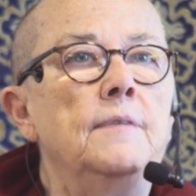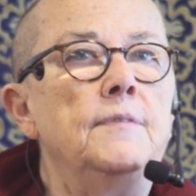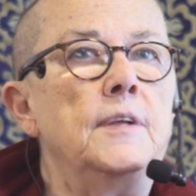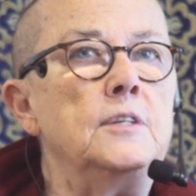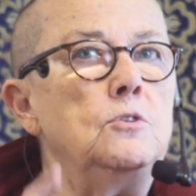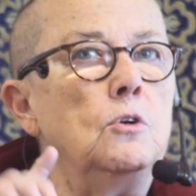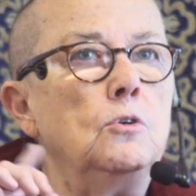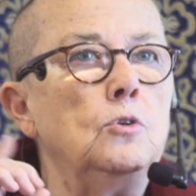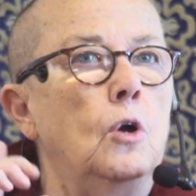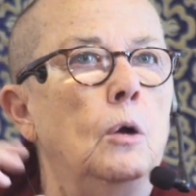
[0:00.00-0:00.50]

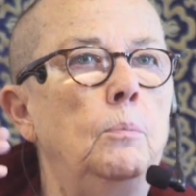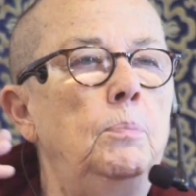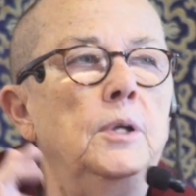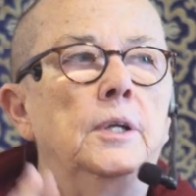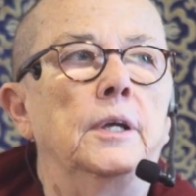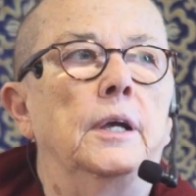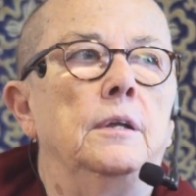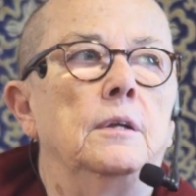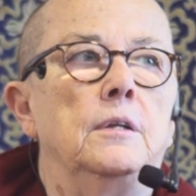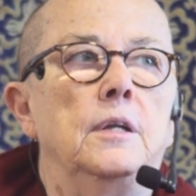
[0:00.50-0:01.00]
That's not
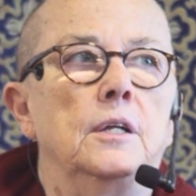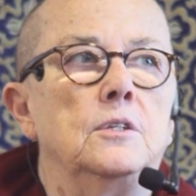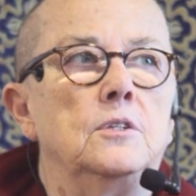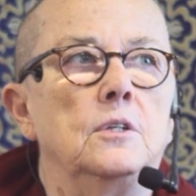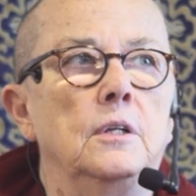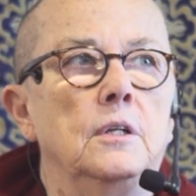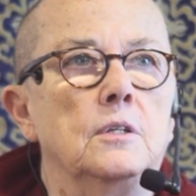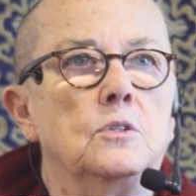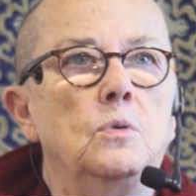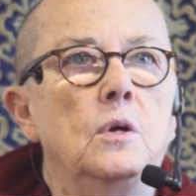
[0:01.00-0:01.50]
complicated,
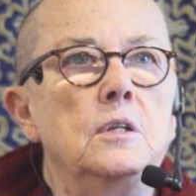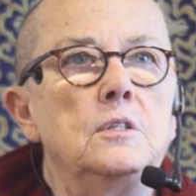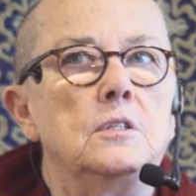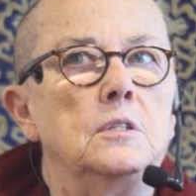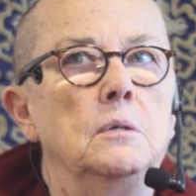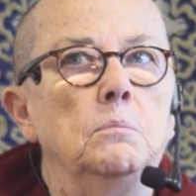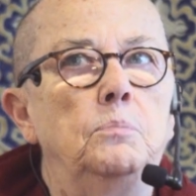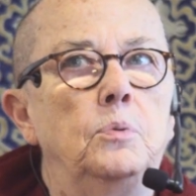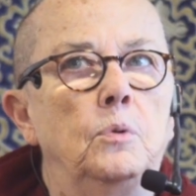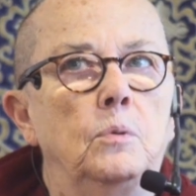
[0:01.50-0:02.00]
actually. It's quite
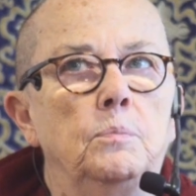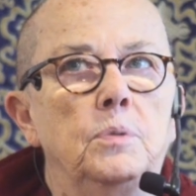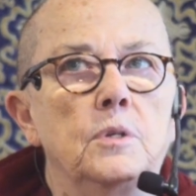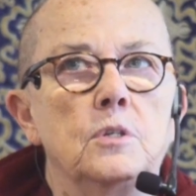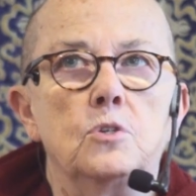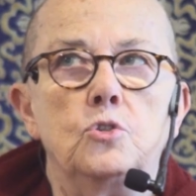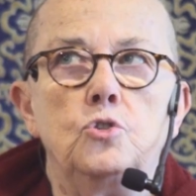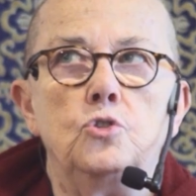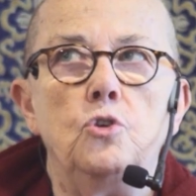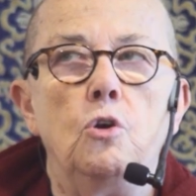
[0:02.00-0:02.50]
simple, but
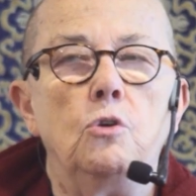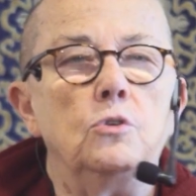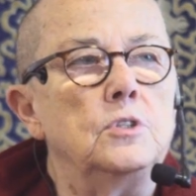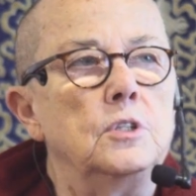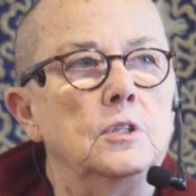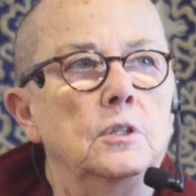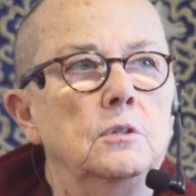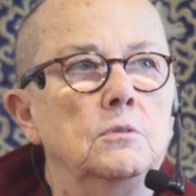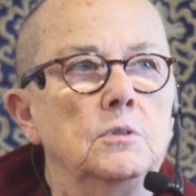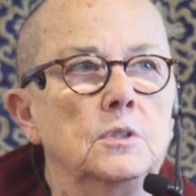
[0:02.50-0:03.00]
it's a shock
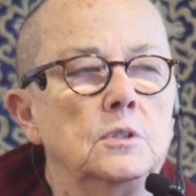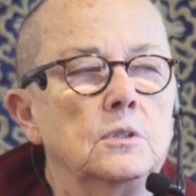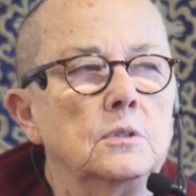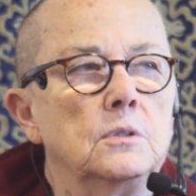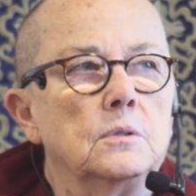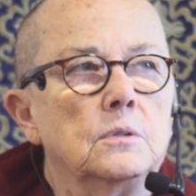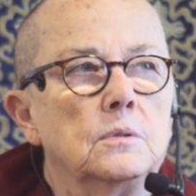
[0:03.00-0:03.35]
to hear it.